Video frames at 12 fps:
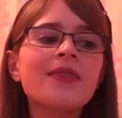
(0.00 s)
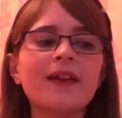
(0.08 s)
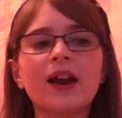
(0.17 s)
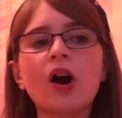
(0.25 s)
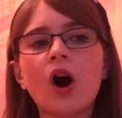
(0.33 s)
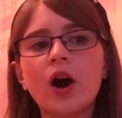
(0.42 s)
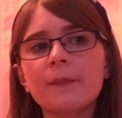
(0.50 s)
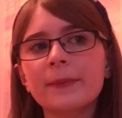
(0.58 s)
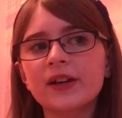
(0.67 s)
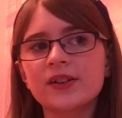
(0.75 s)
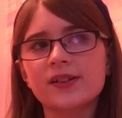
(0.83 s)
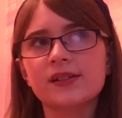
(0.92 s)
then I can't
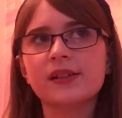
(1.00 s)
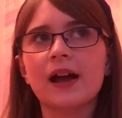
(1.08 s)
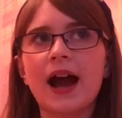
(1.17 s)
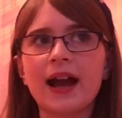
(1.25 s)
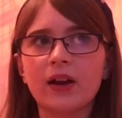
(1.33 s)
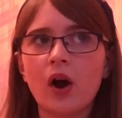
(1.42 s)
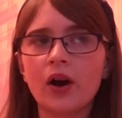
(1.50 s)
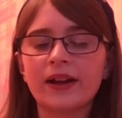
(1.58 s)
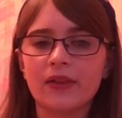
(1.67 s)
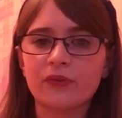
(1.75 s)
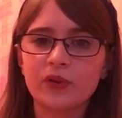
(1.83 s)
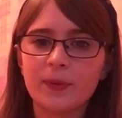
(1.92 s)
because I can't
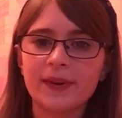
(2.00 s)
get through